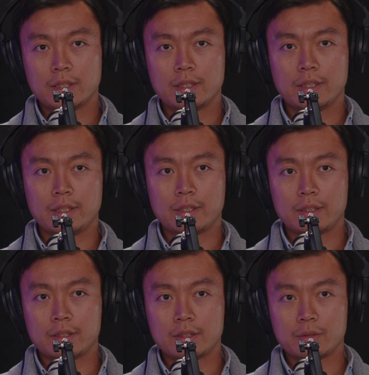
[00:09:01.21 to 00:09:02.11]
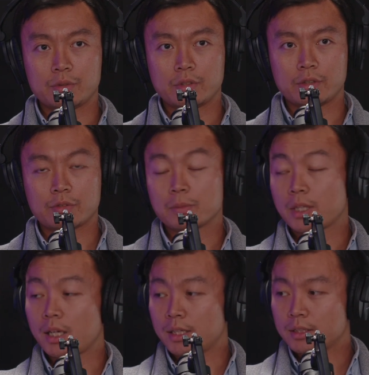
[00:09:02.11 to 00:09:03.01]
and I was from
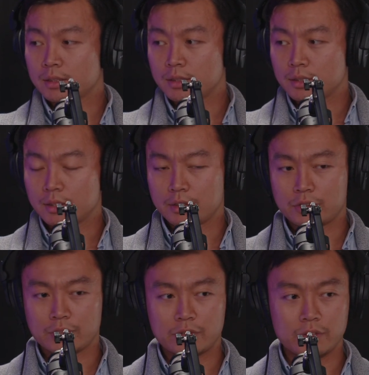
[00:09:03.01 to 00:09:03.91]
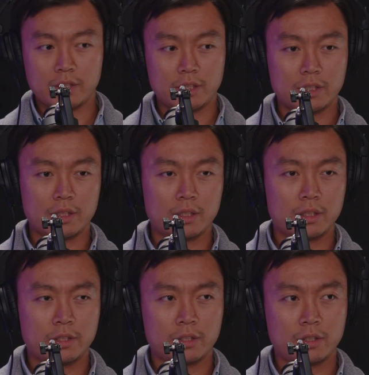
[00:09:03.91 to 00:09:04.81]
Dalian. It's a city
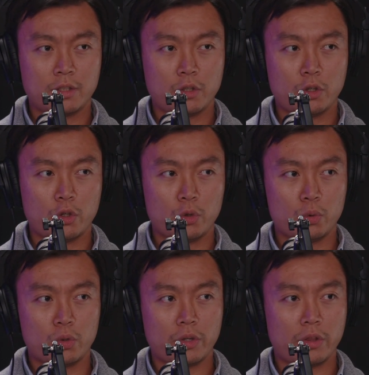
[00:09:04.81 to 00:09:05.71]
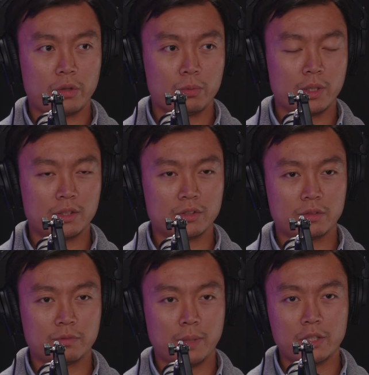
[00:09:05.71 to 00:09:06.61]
northwest
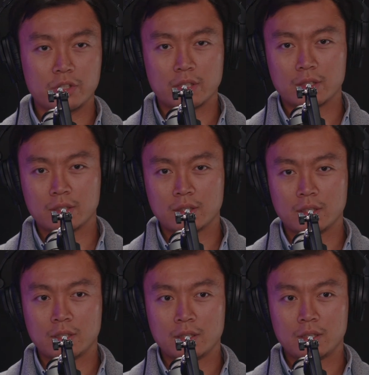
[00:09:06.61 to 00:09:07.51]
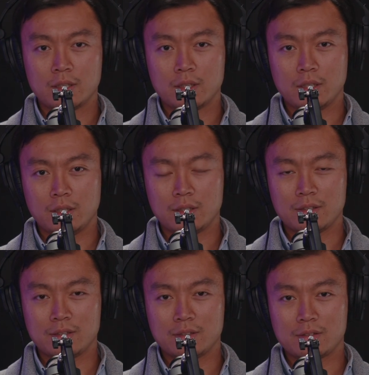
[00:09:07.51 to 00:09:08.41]
of Beijing.
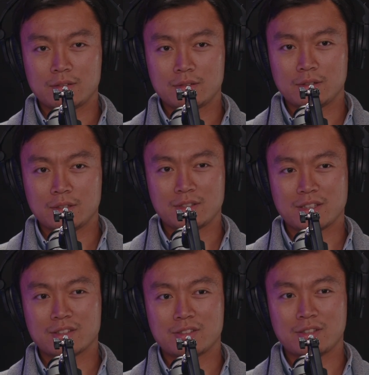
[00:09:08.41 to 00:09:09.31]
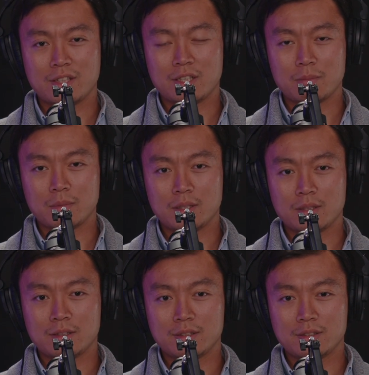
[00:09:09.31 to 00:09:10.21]
It's like the same,
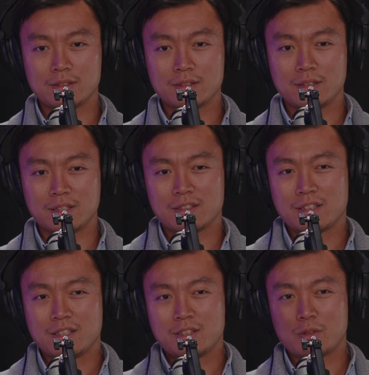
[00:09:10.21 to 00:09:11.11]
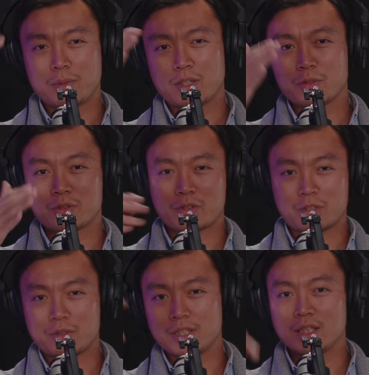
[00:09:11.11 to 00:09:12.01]
like it would be closer to
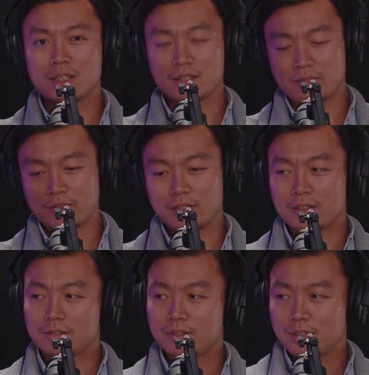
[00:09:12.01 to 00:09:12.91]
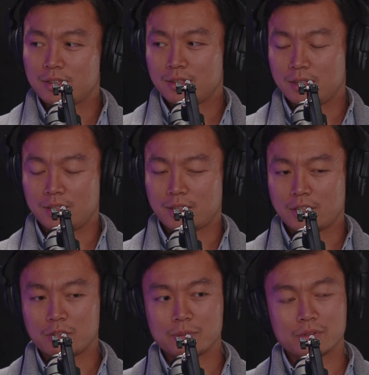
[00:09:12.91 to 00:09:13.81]
Korea if like that
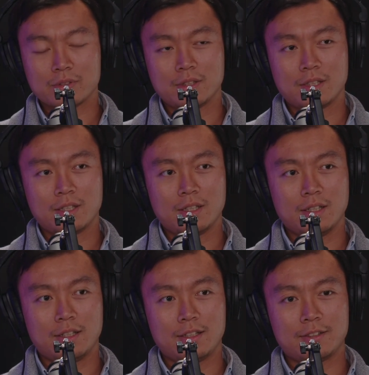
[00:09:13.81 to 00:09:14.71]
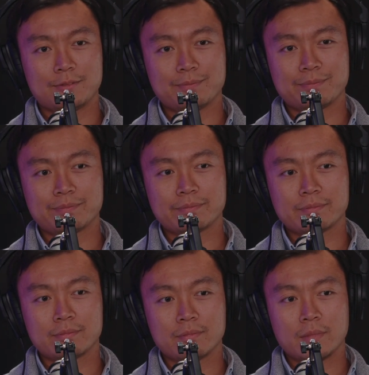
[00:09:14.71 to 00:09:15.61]
helps.
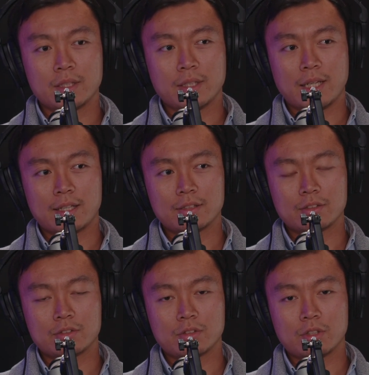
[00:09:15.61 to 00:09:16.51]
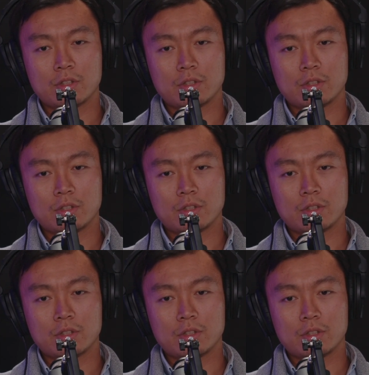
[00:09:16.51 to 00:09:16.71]
So